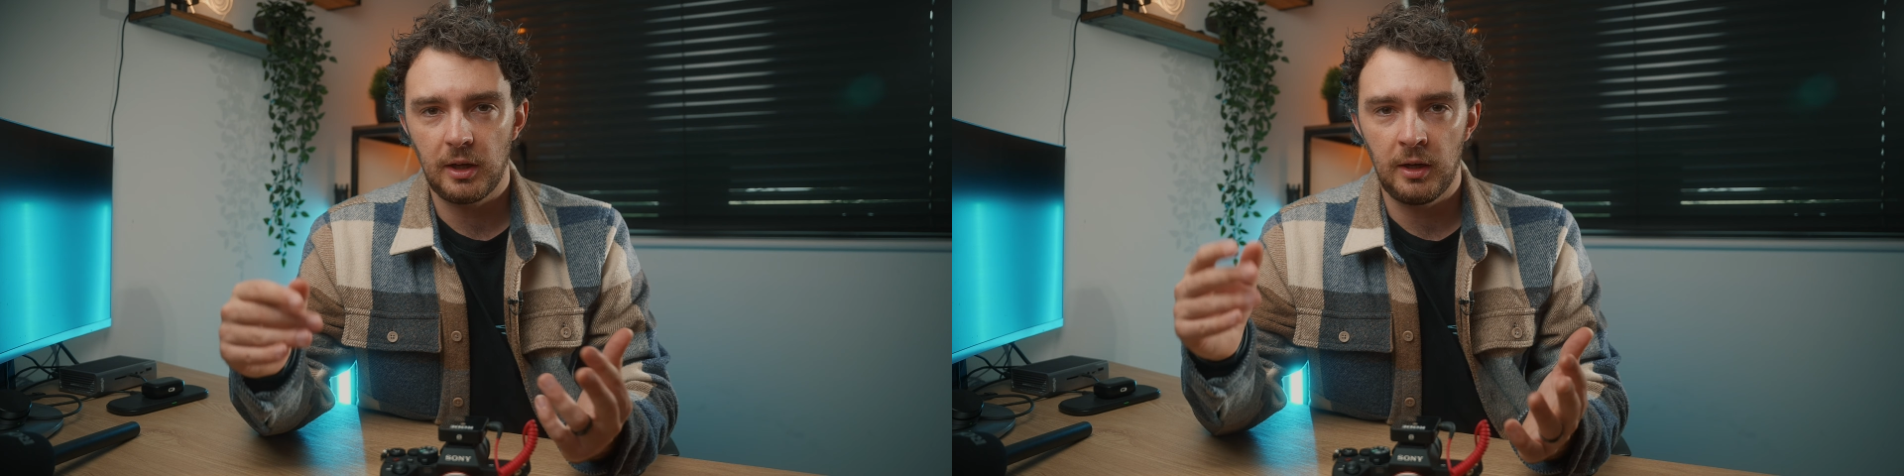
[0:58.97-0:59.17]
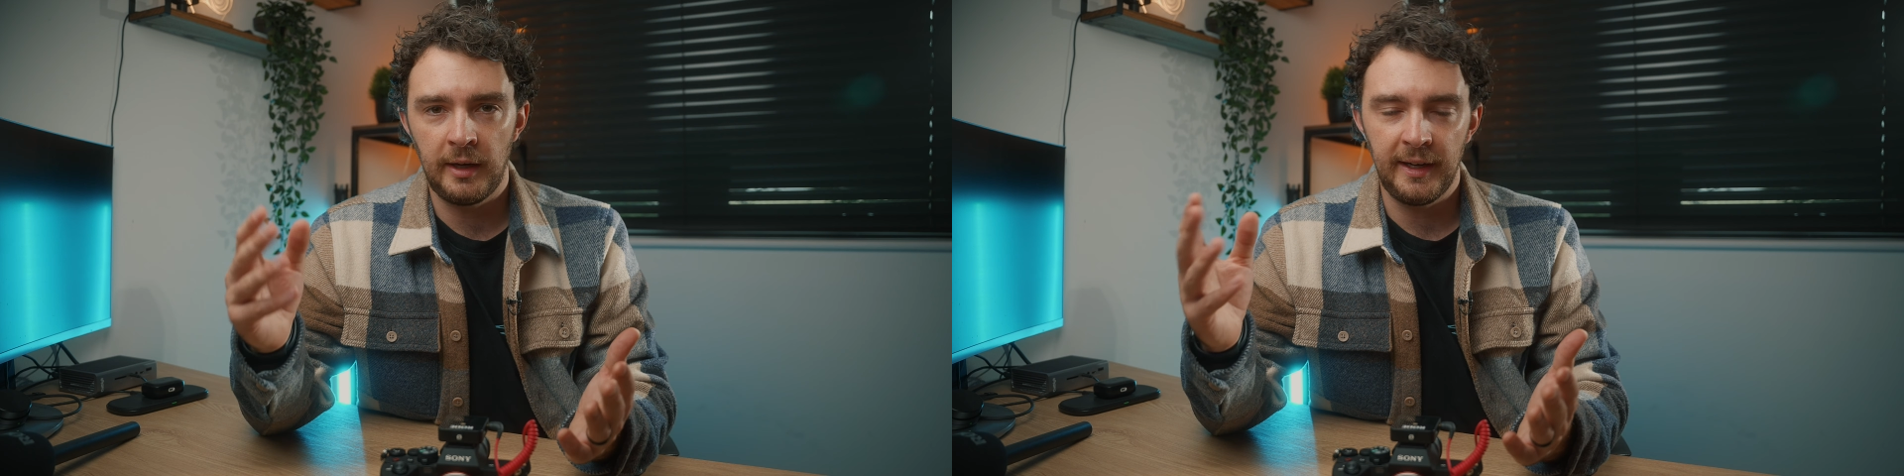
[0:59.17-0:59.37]

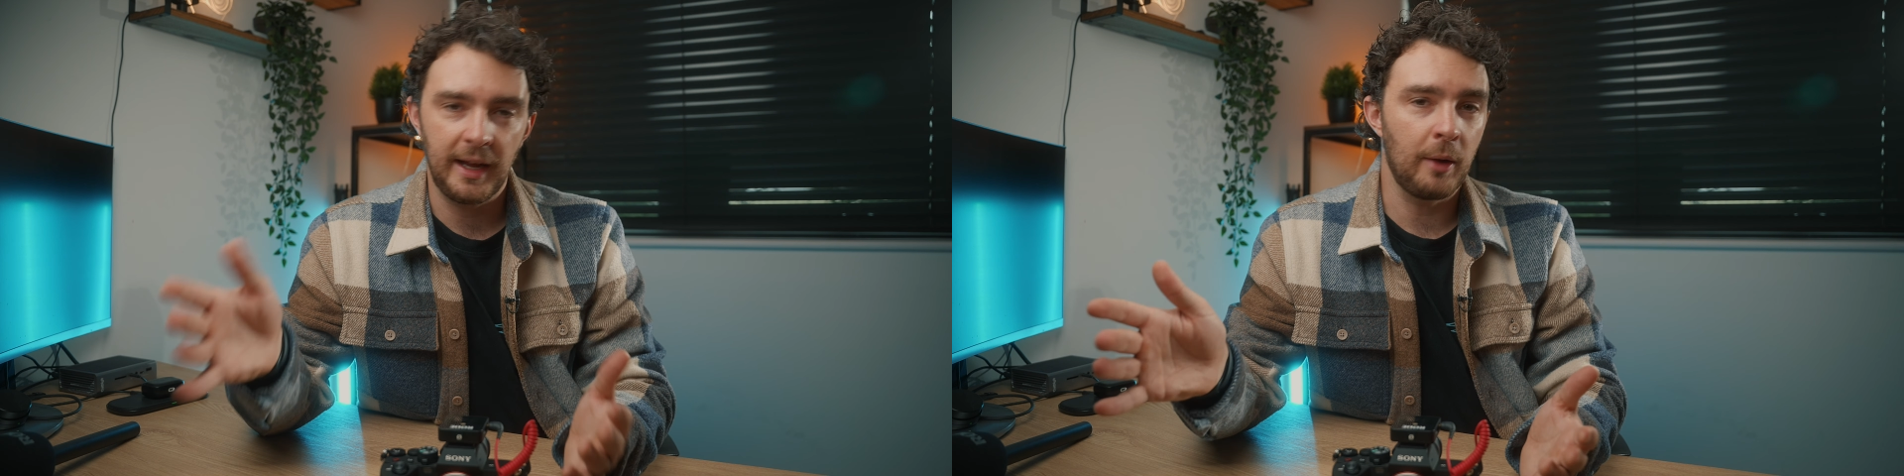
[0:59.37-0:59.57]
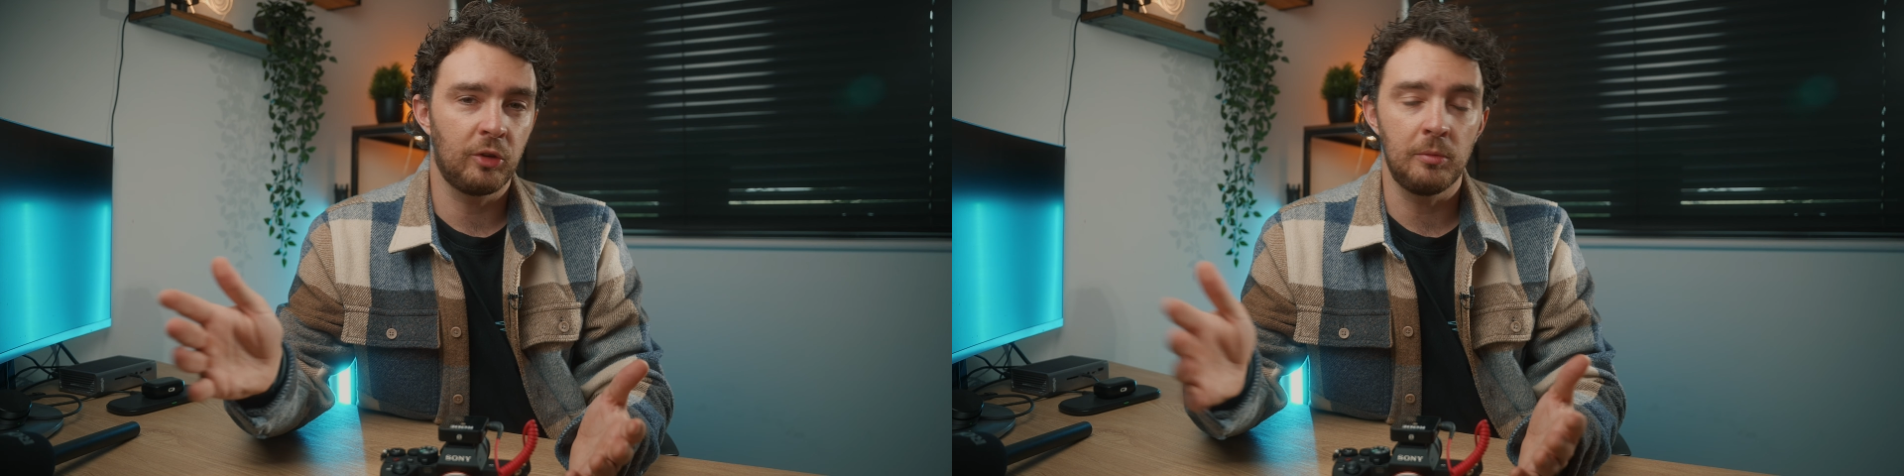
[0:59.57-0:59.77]
I
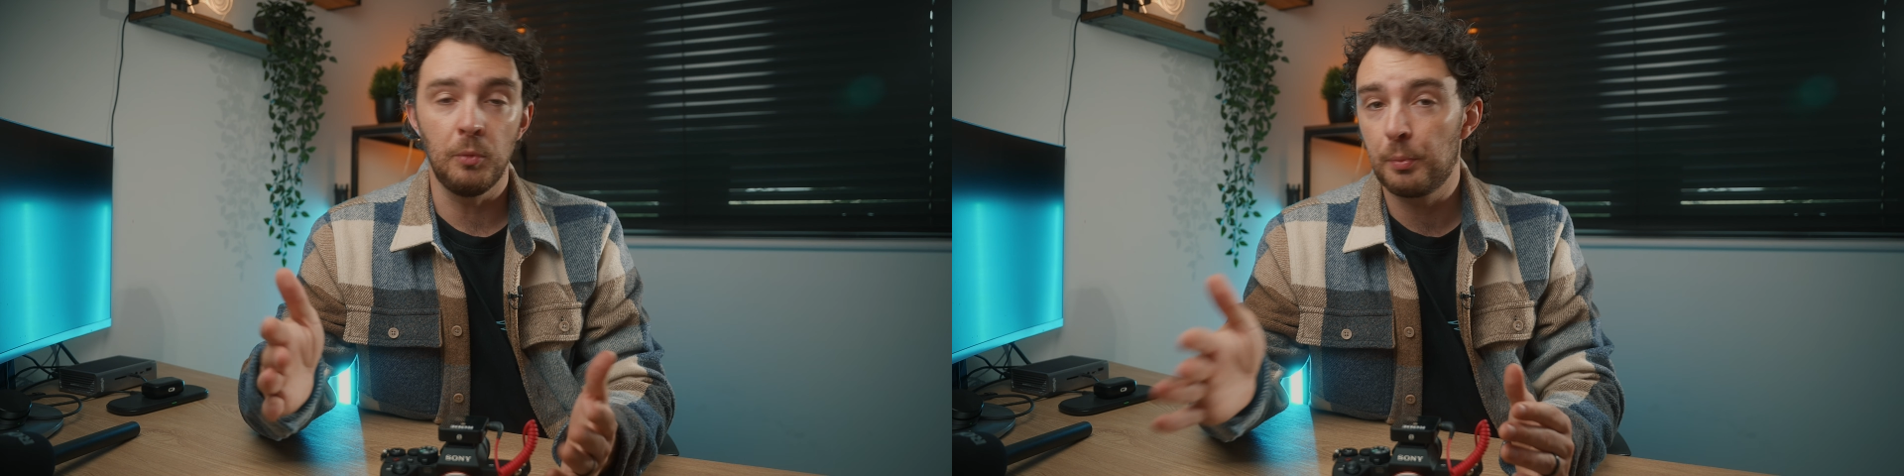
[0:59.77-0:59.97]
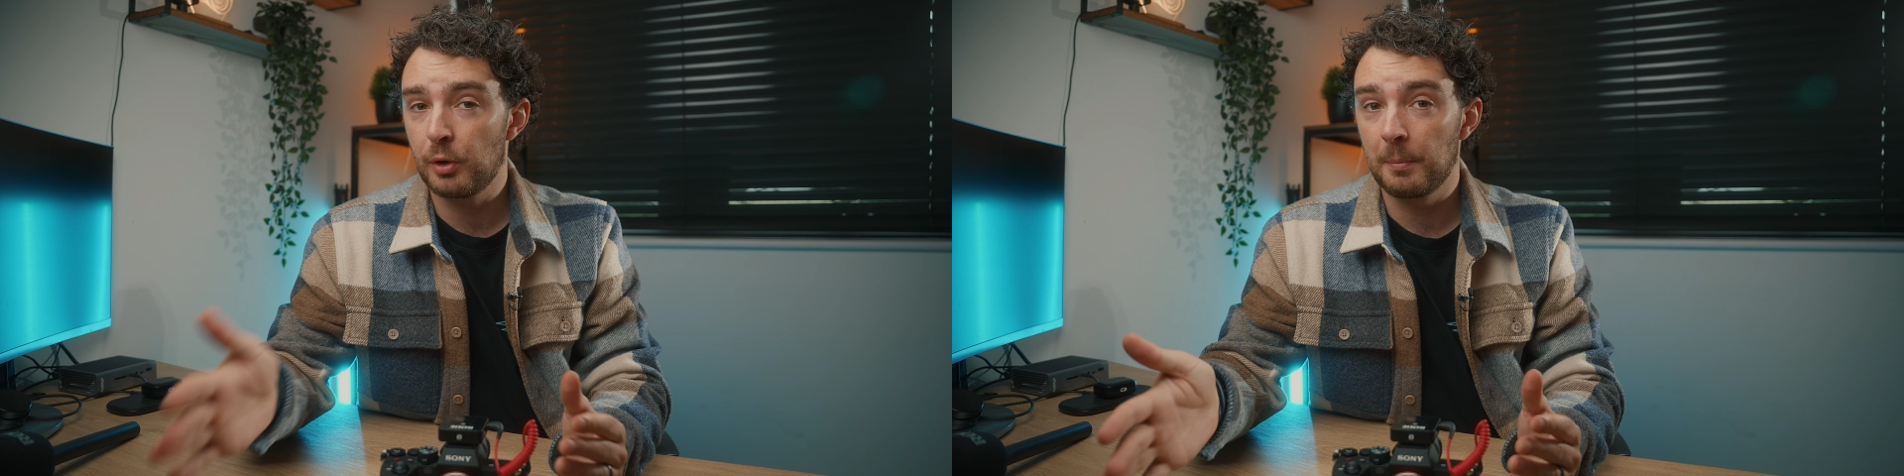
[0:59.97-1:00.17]
encountered
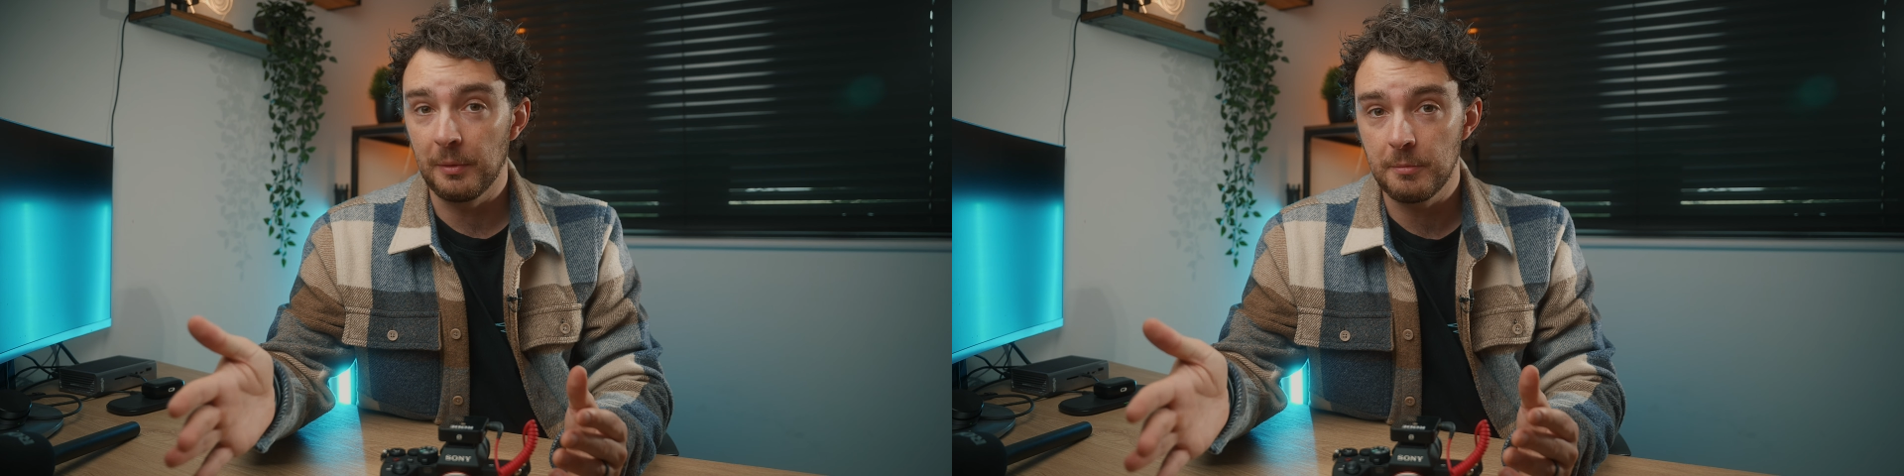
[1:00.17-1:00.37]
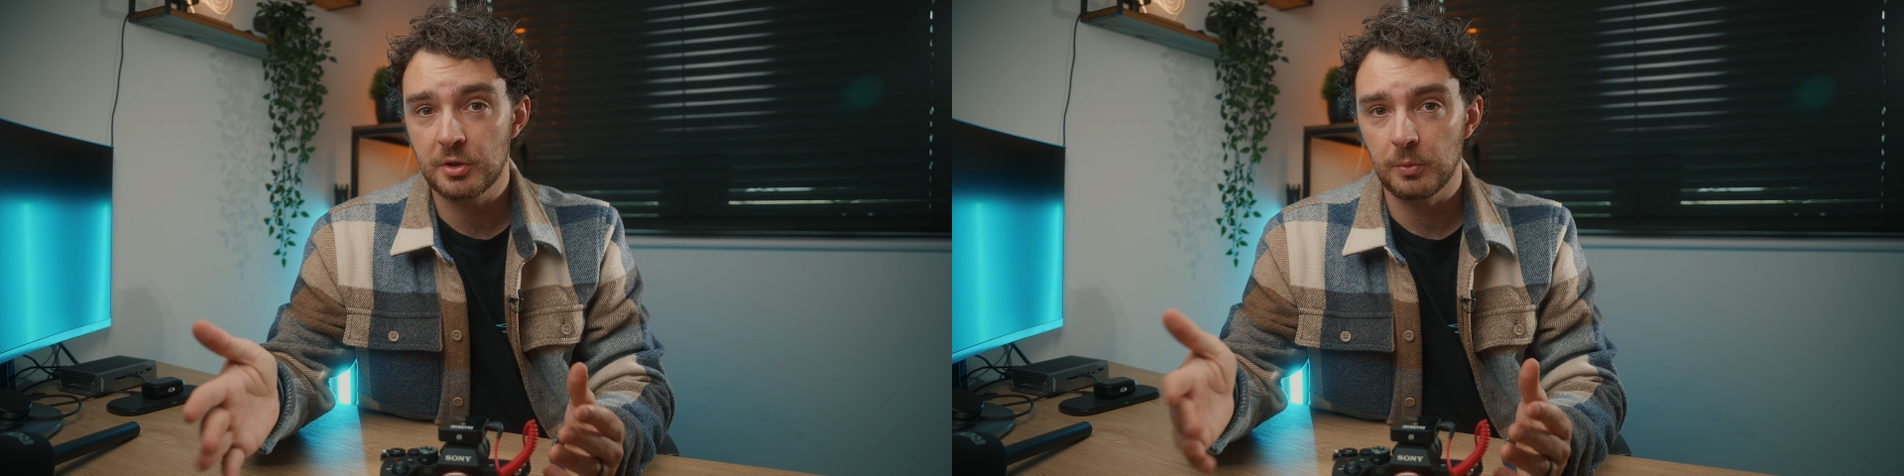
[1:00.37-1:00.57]
more
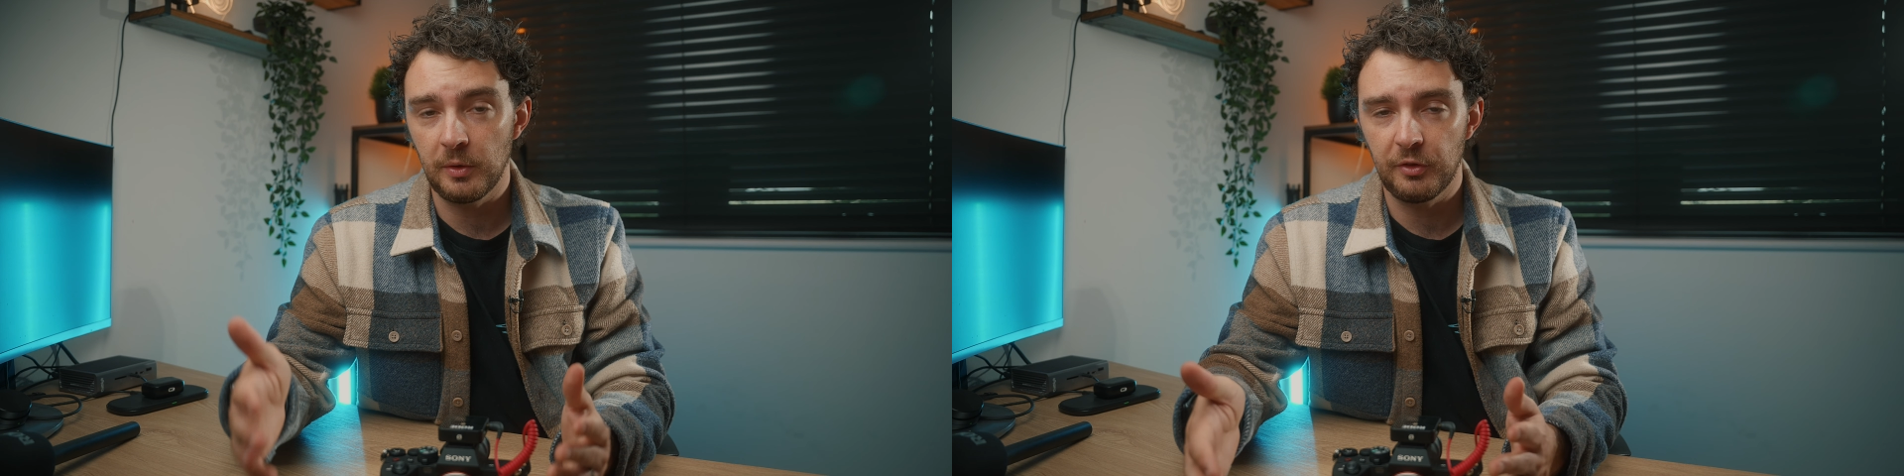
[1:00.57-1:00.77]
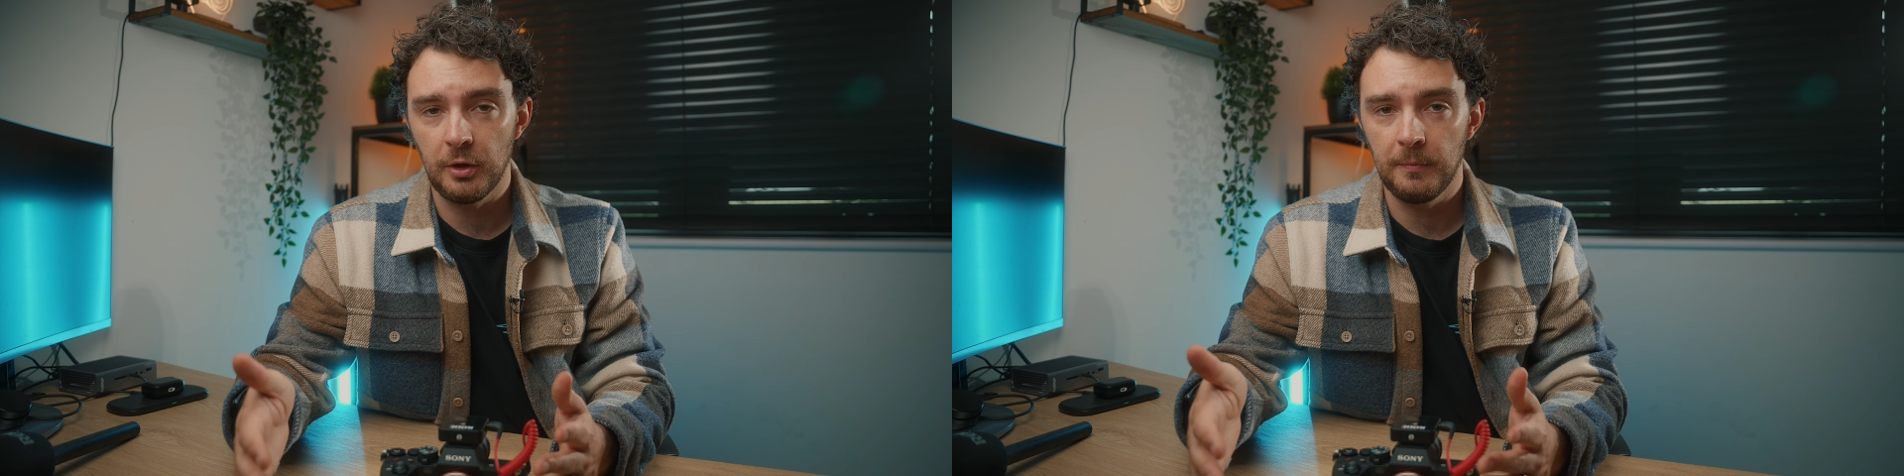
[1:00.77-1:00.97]
problems
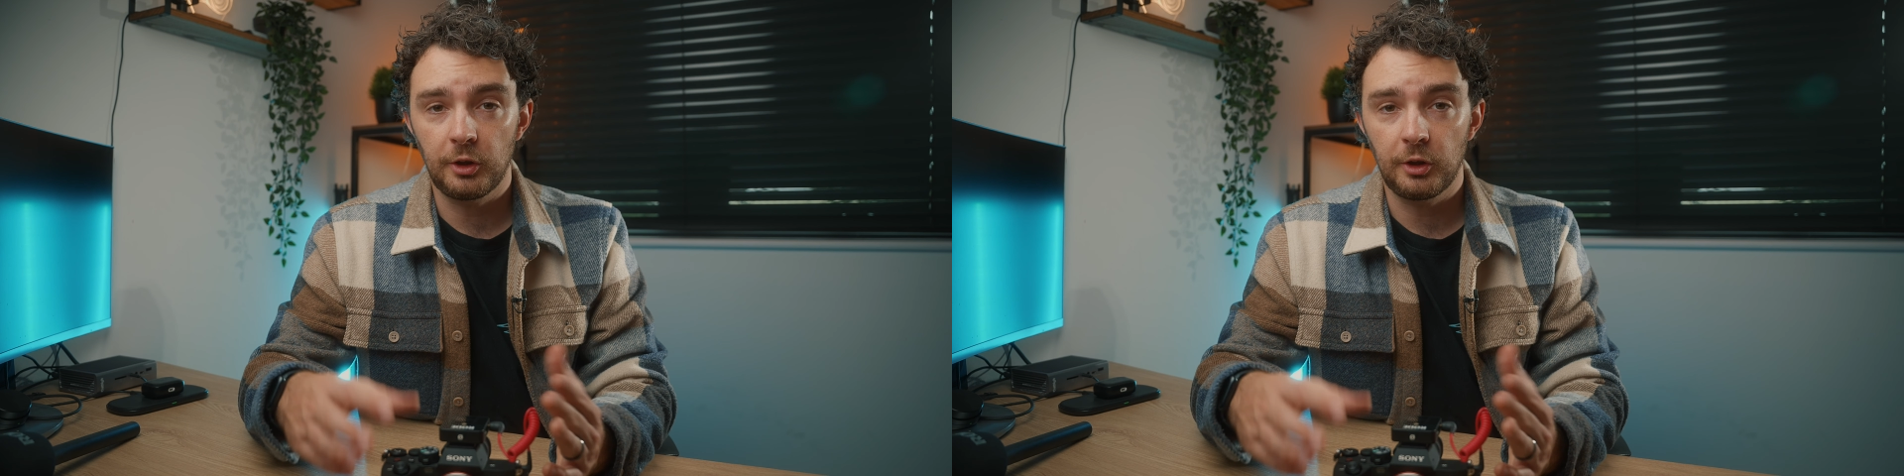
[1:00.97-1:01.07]
with them.